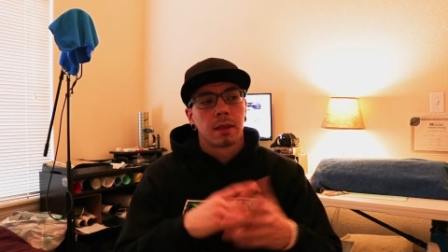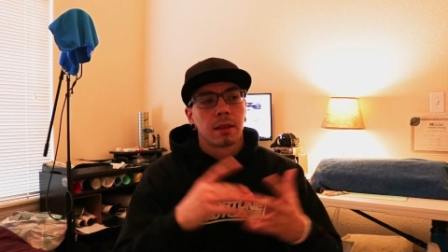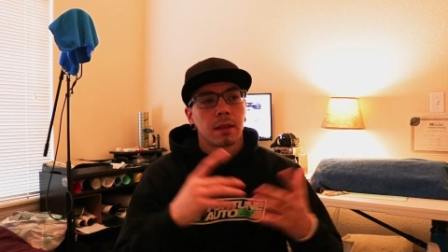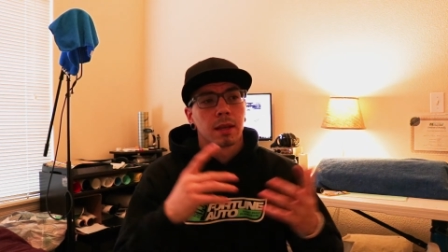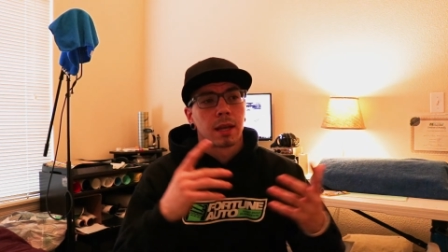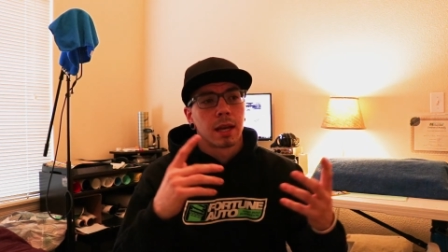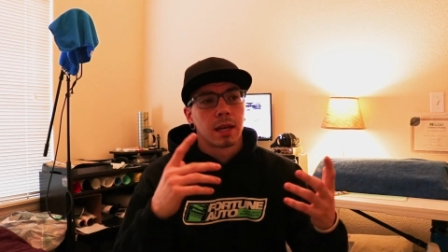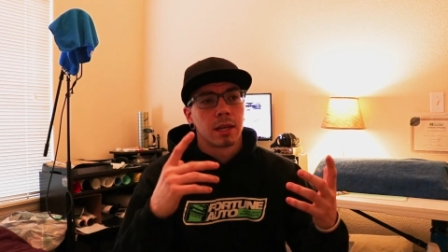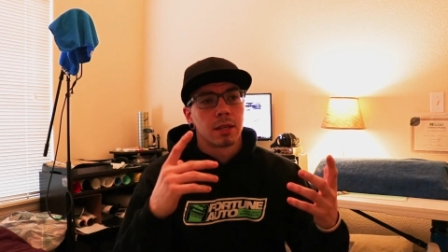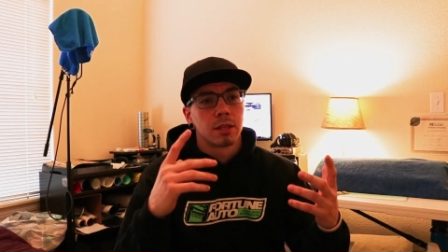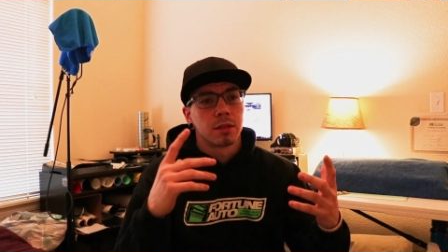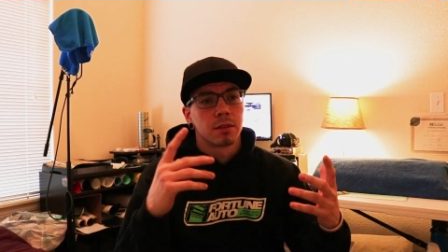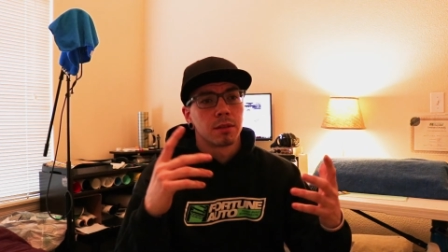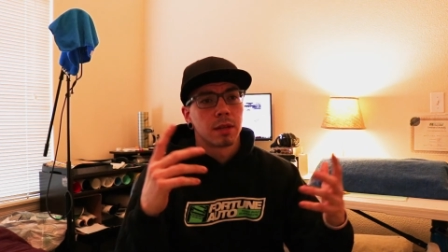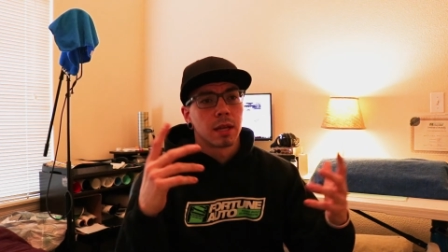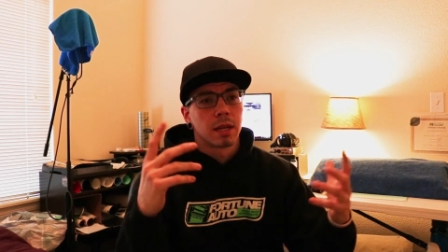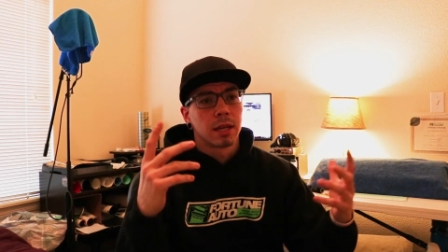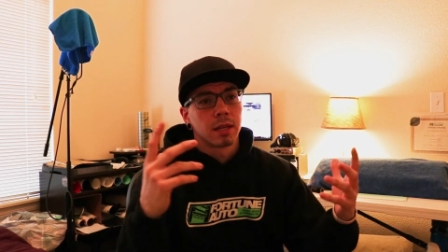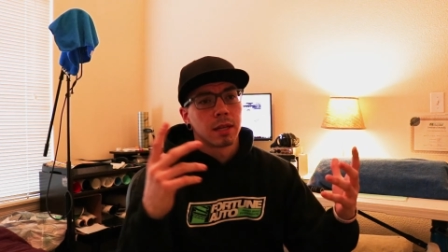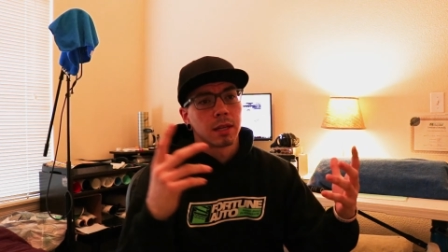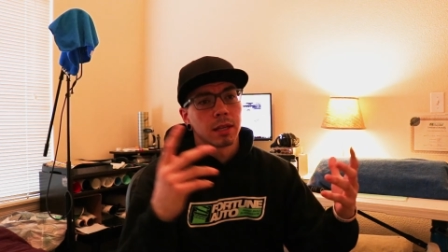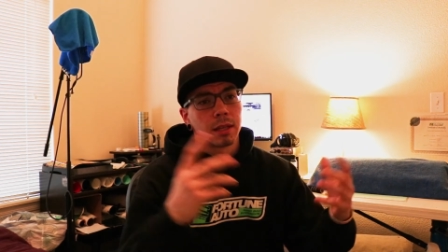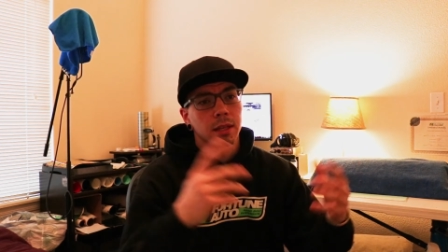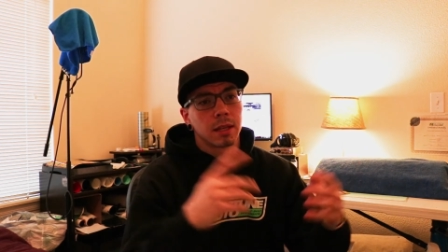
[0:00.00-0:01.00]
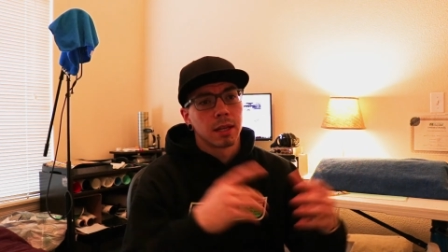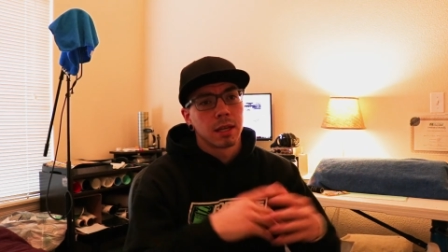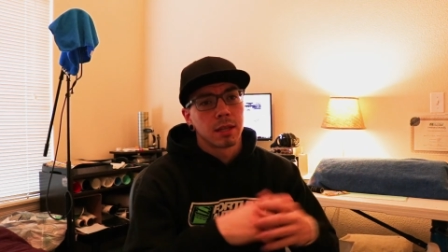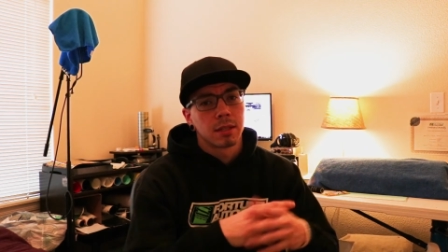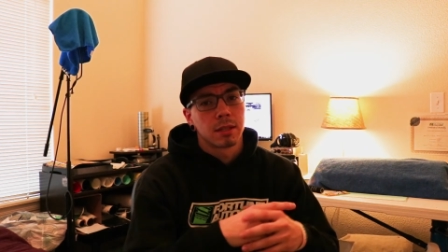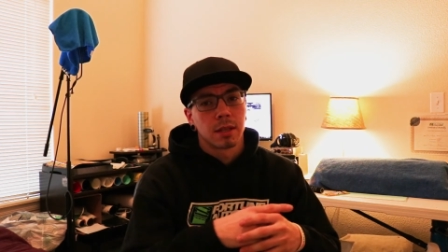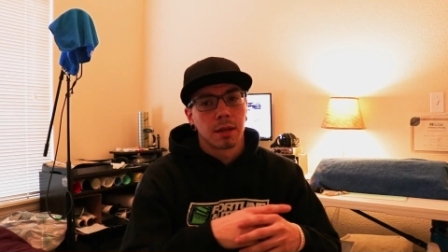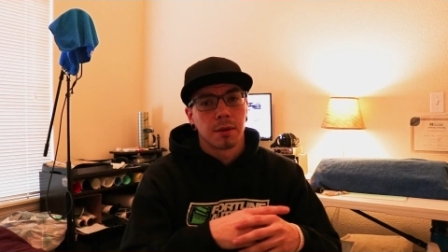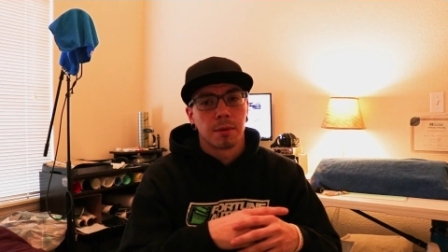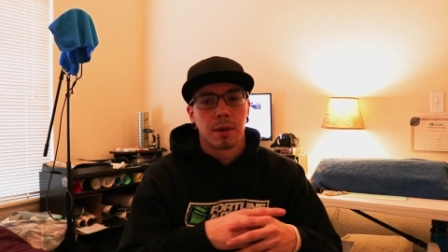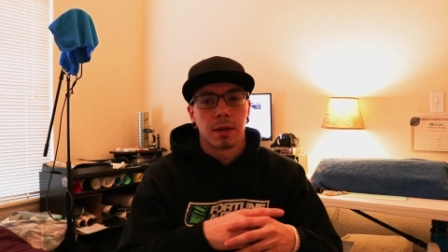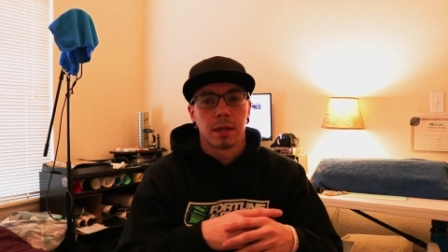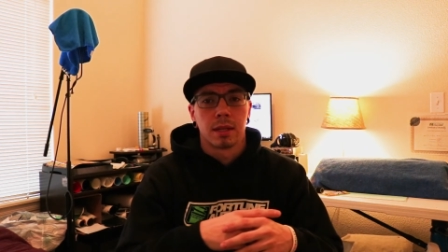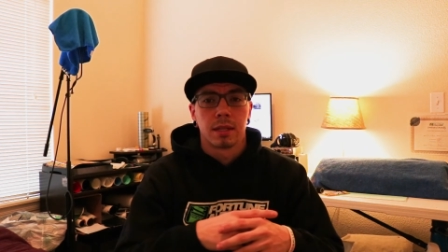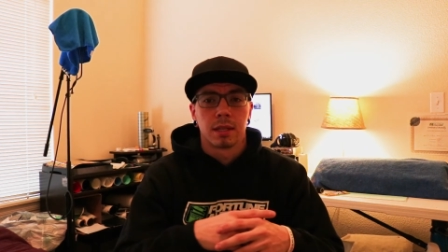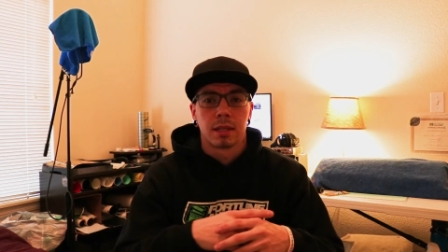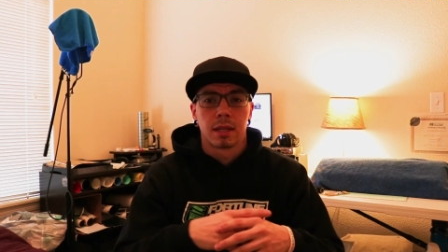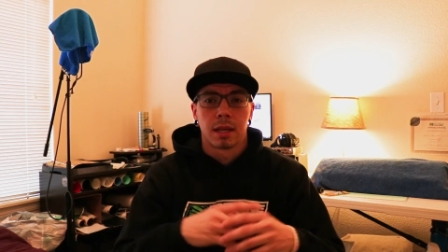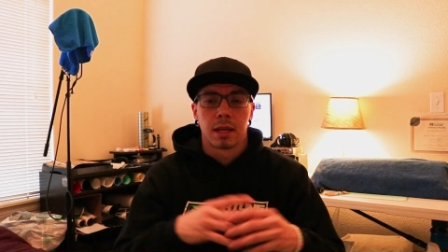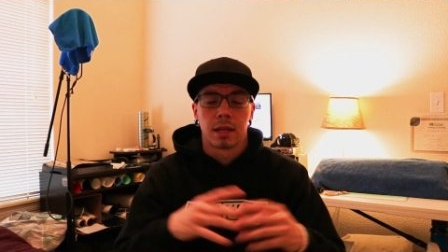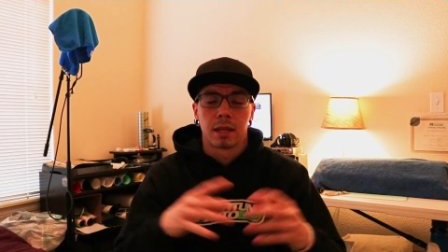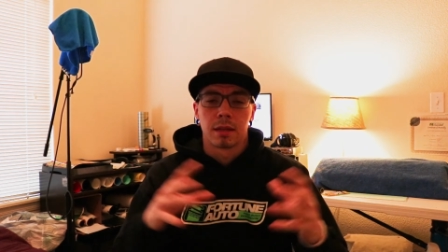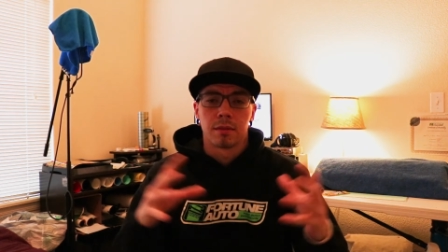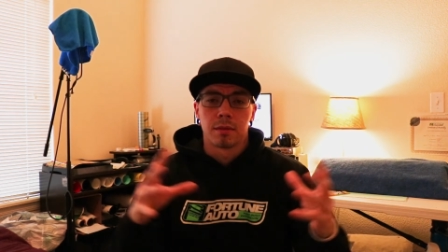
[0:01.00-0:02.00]
Kind of just editing this, I wanted to
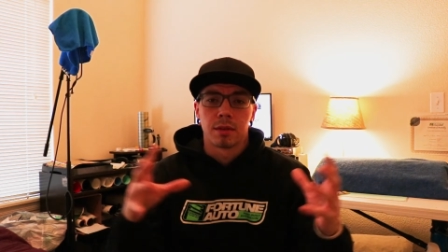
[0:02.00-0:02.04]
kind of